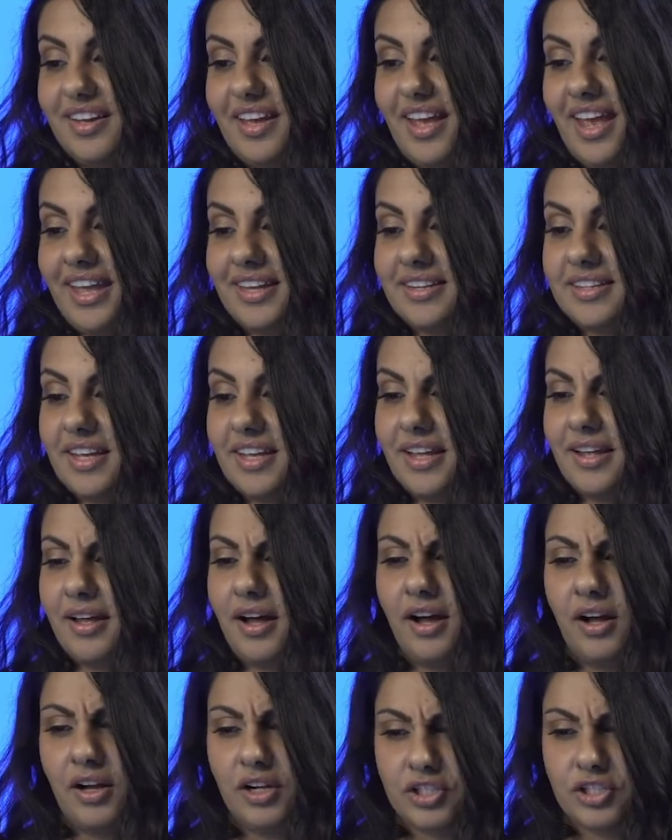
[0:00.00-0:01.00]
And
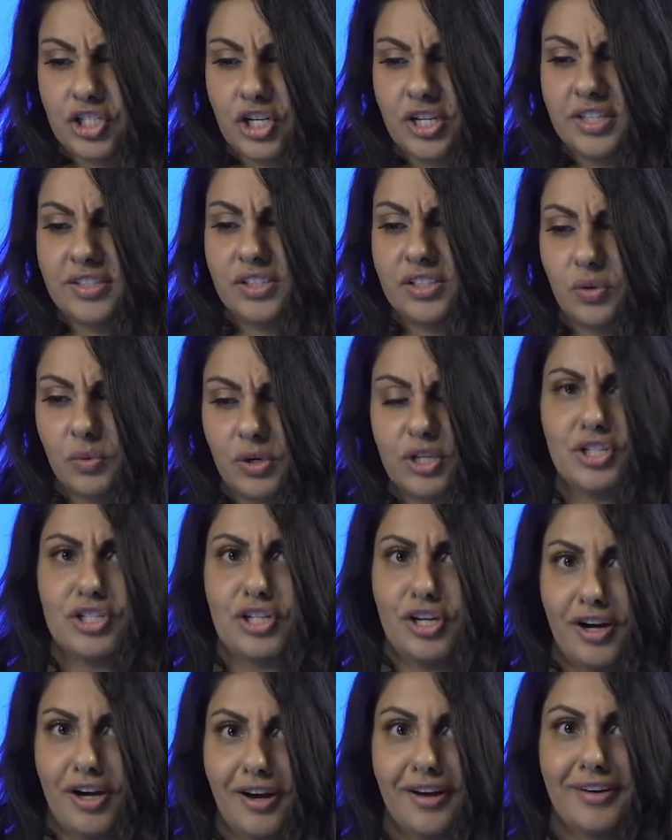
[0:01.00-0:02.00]
just so we're
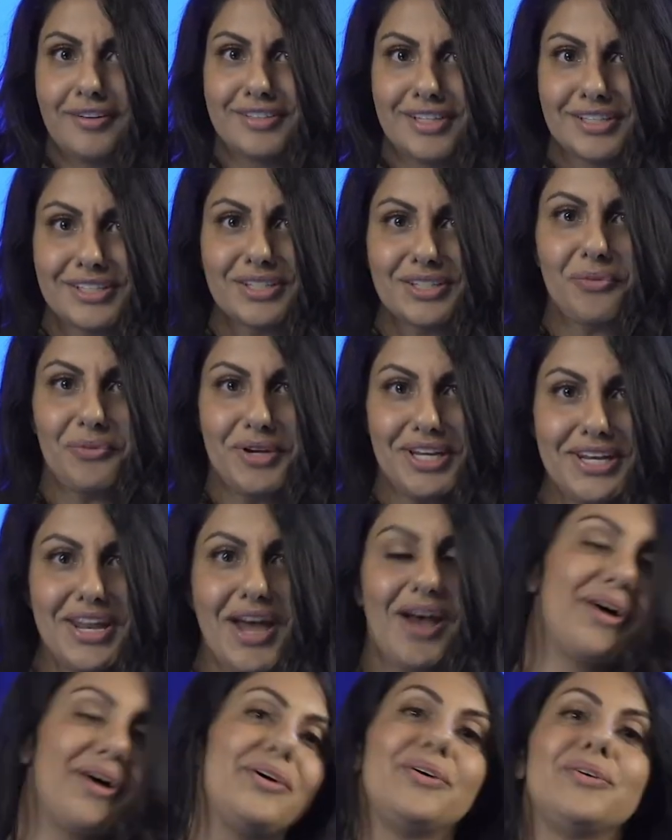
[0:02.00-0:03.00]
sure, just so we
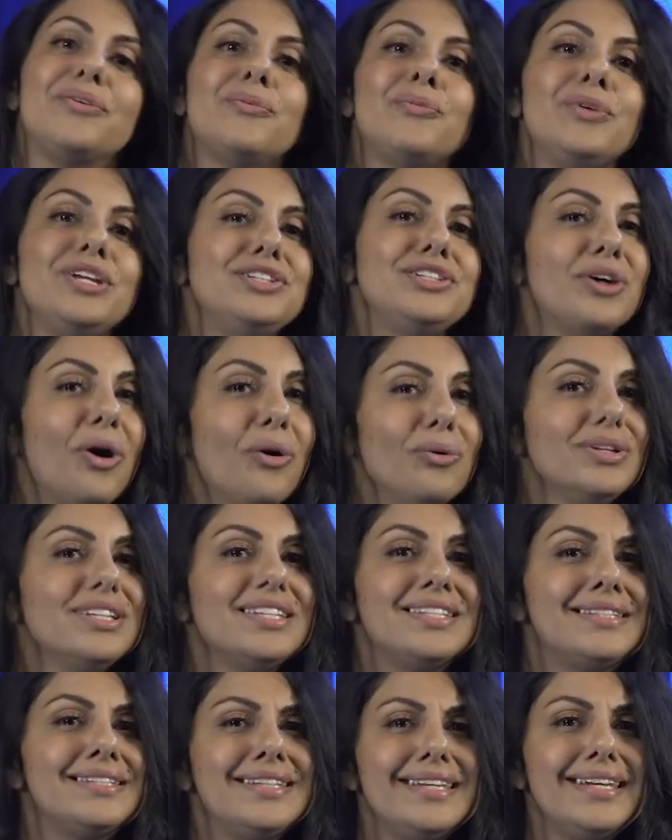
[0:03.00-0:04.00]
know, we don't
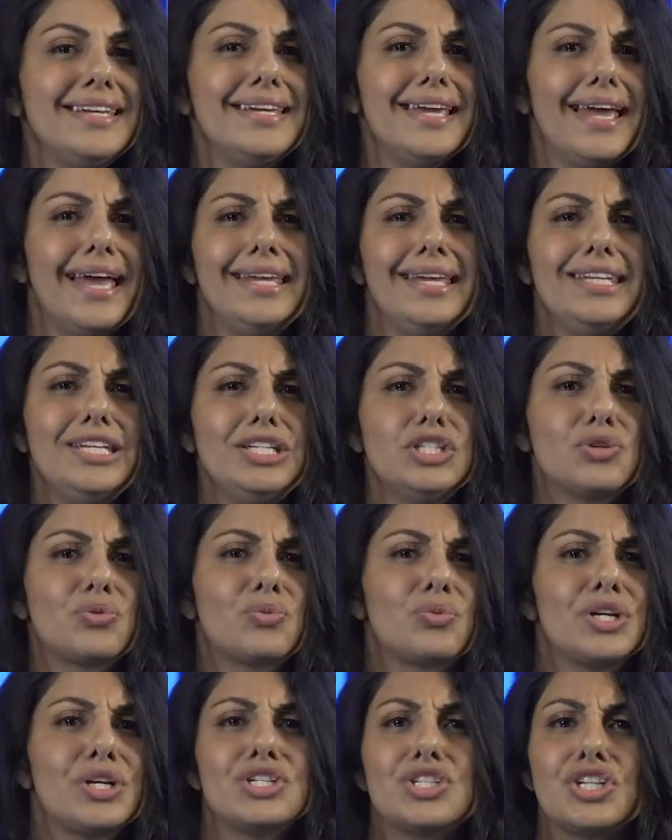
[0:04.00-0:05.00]
see any
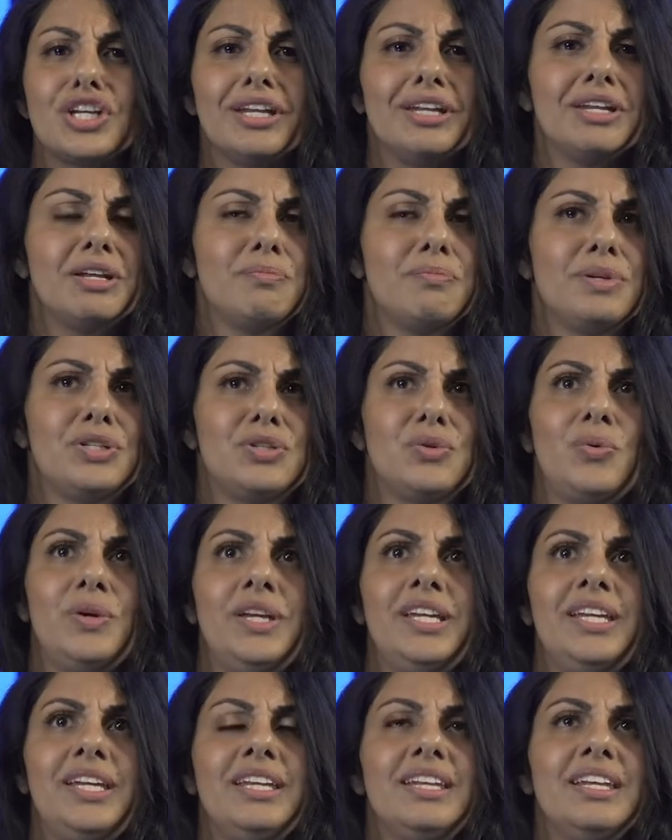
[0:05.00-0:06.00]
derision
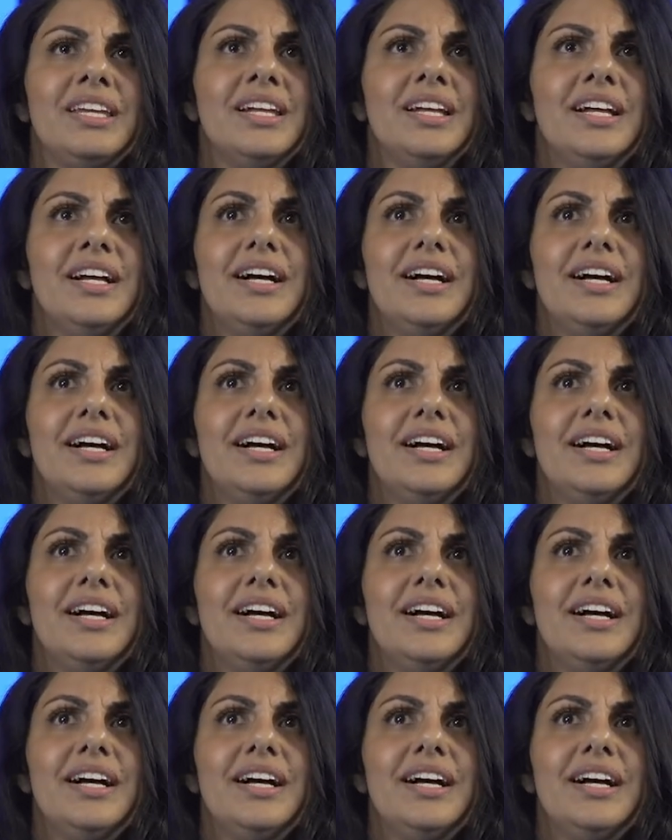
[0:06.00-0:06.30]
between